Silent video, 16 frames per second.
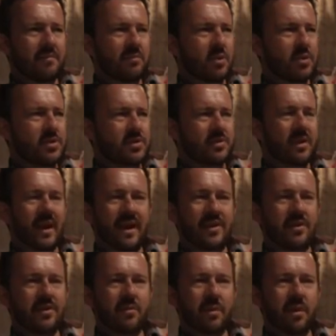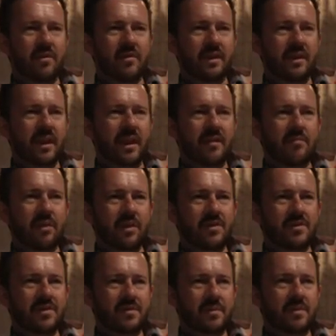most any other part of the game,
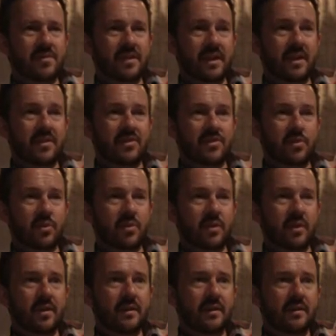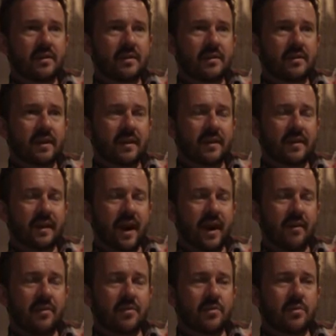because it's about setting the story and the
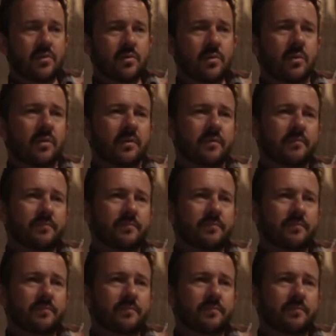character and the world.